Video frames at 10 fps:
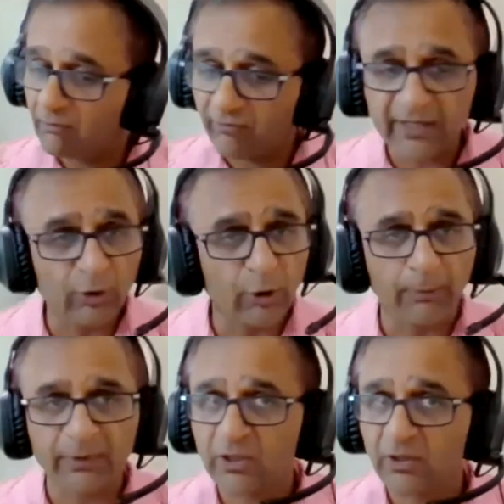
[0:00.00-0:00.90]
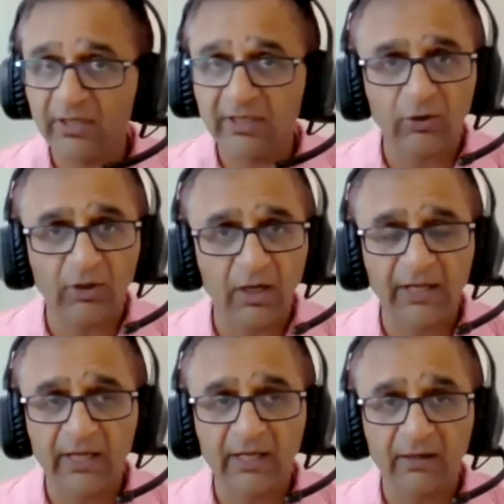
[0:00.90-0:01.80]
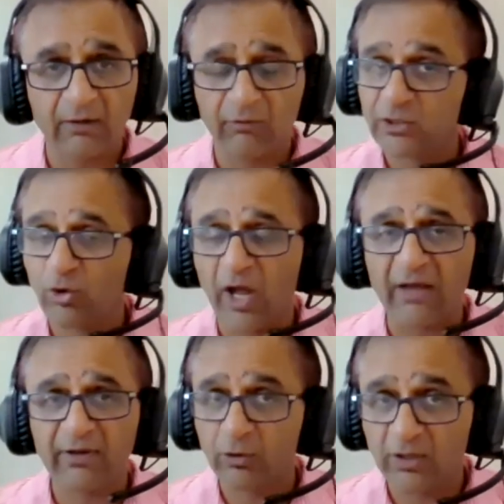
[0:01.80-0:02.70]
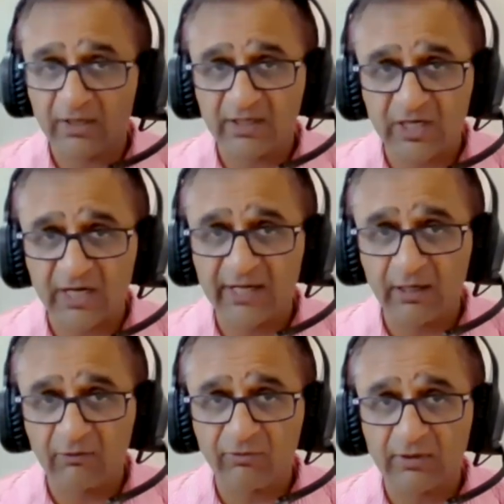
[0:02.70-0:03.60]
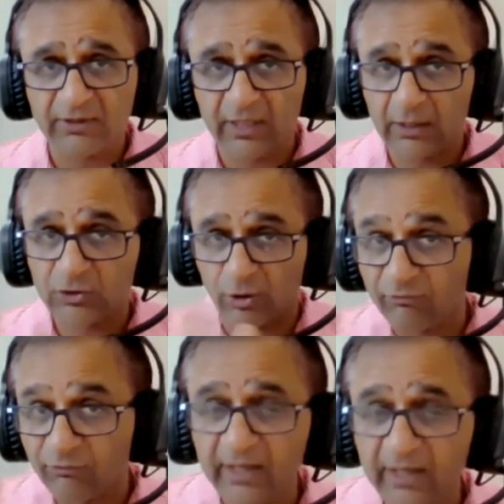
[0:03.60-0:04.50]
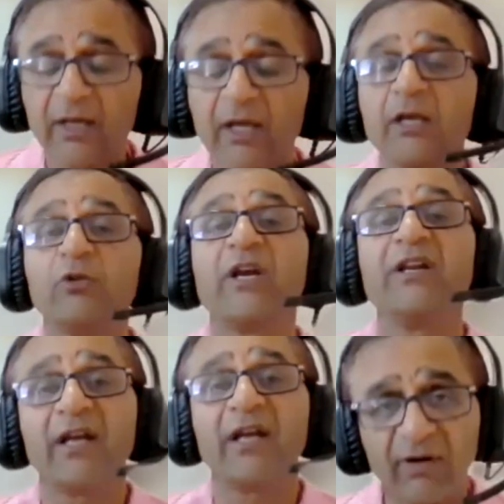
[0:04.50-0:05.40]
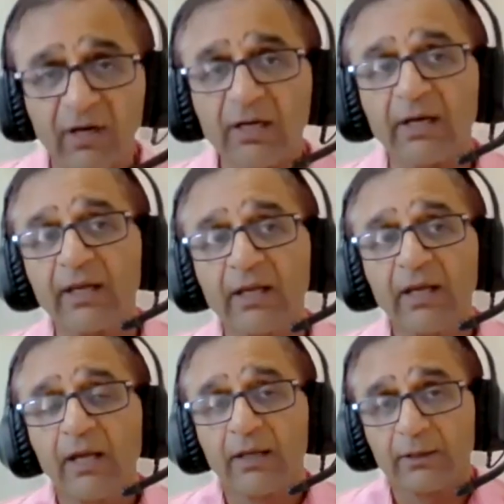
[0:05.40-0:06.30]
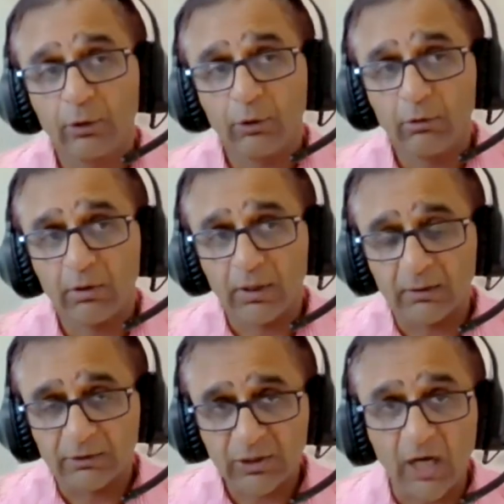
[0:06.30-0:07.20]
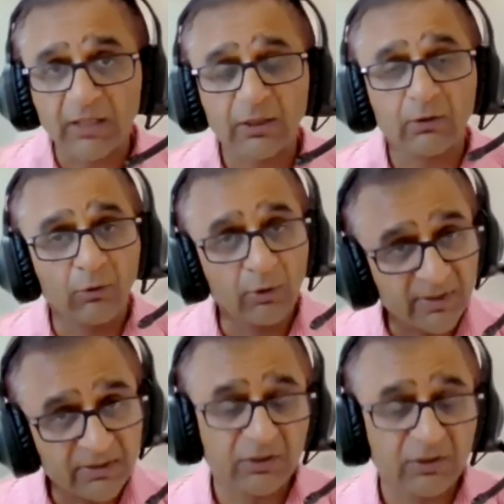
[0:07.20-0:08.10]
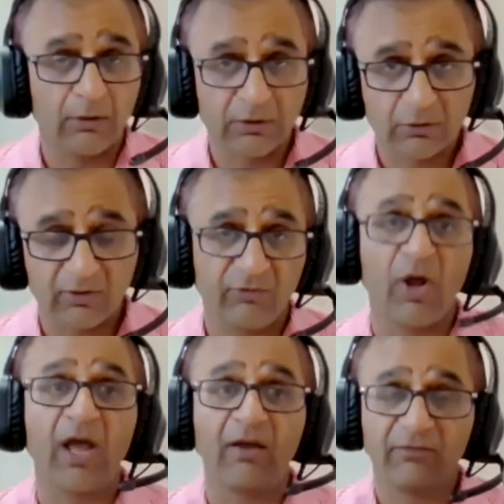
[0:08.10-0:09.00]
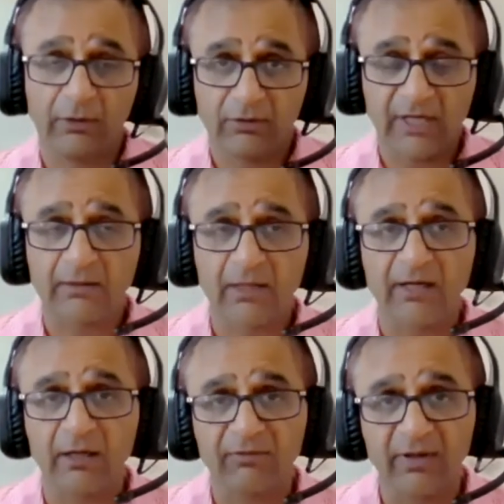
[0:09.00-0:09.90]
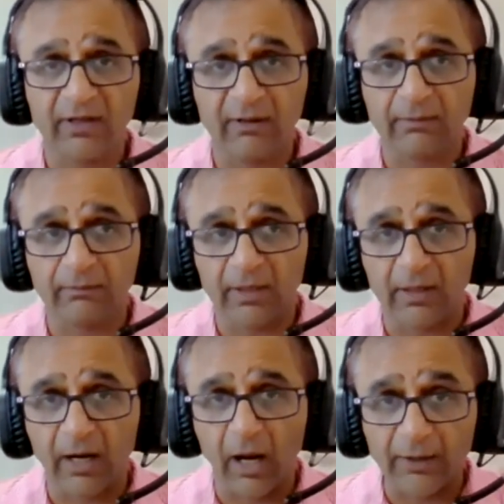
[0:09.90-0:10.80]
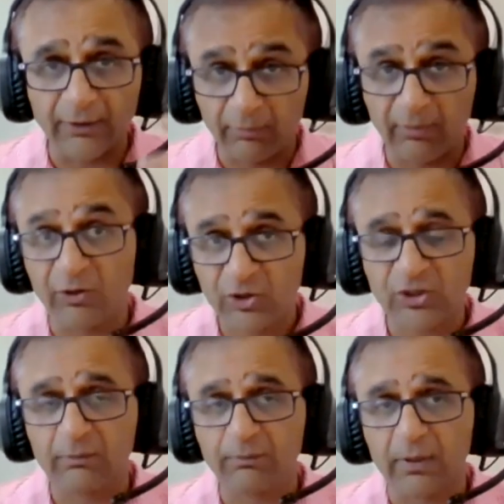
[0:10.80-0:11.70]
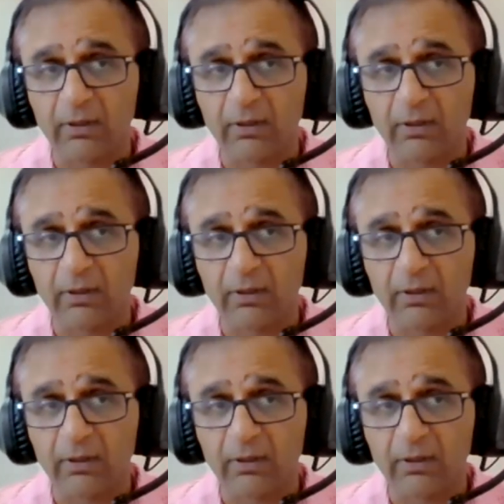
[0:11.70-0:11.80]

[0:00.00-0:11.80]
Very good opportunity to learn here. Once you have a good understanding of the software, you can definitely, start your own business also if you have, that kind of a entrepreneurship,